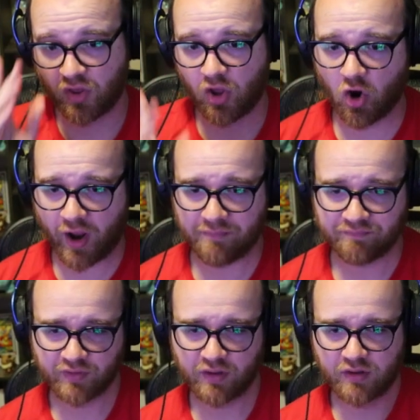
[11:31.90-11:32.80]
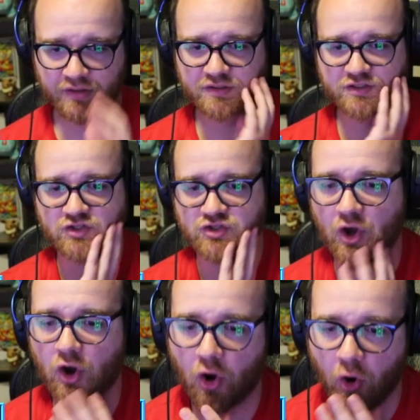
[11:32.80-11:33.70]
Okay,
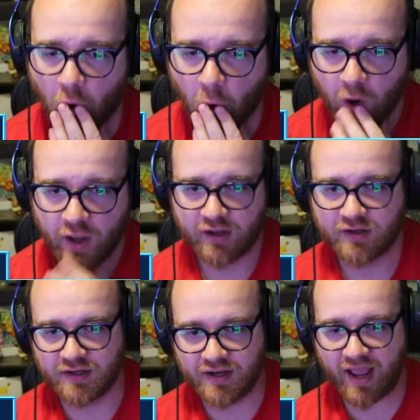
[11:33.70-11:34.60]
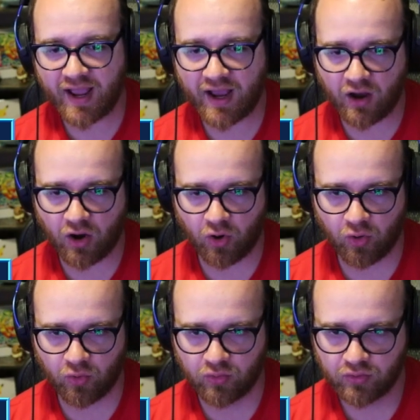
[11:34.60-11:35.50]
so
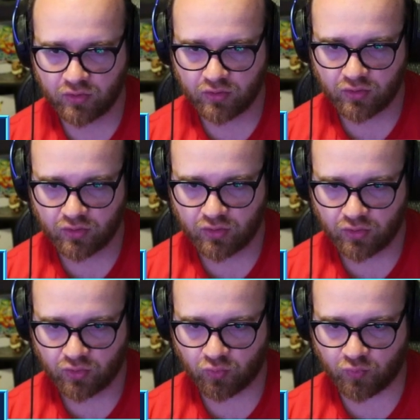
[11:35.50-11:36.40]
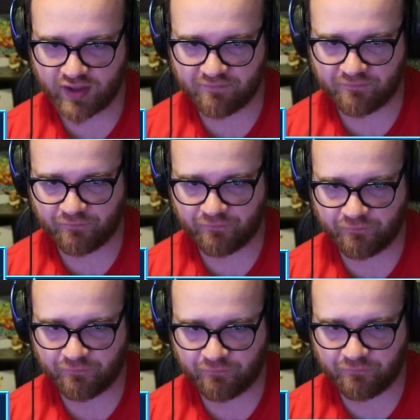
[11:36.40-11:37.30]
now we
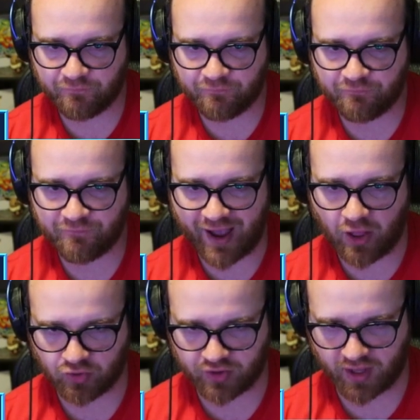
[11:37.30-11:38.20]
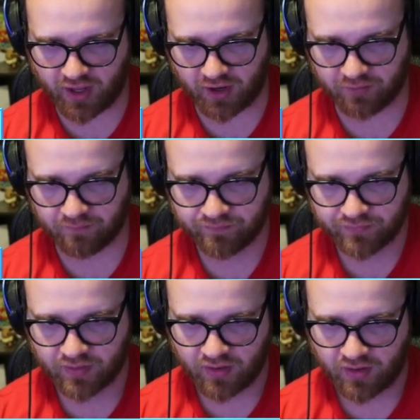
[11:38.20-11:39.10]
Falcon,
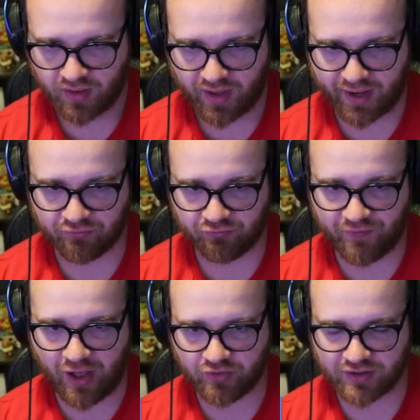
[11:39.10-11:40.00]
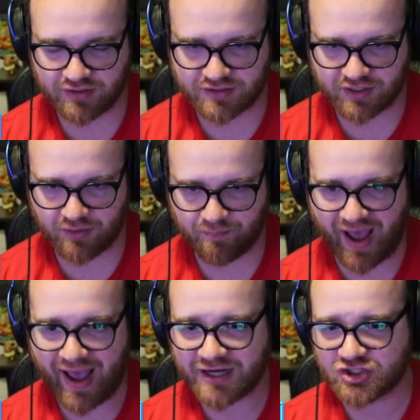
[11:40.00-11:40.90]
and Falcon's gonna...
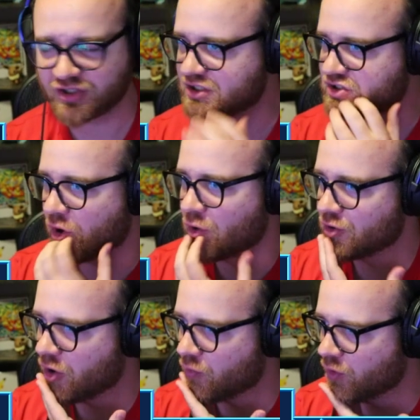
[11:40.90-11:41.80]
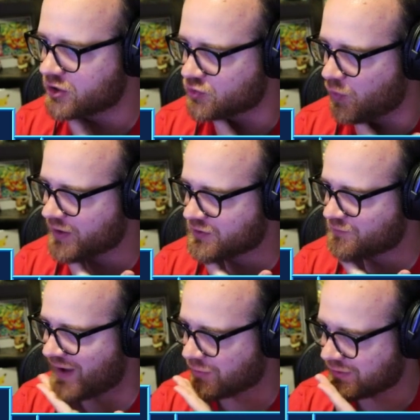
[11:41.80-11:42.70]
I actually don't know which one
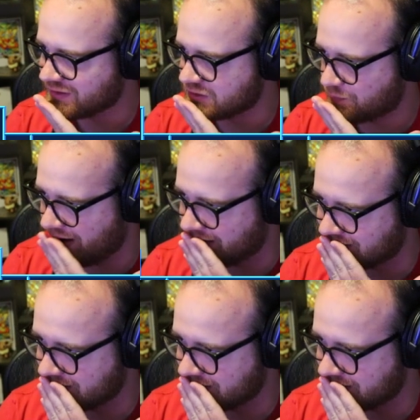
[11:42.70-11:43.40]
Falcon's picked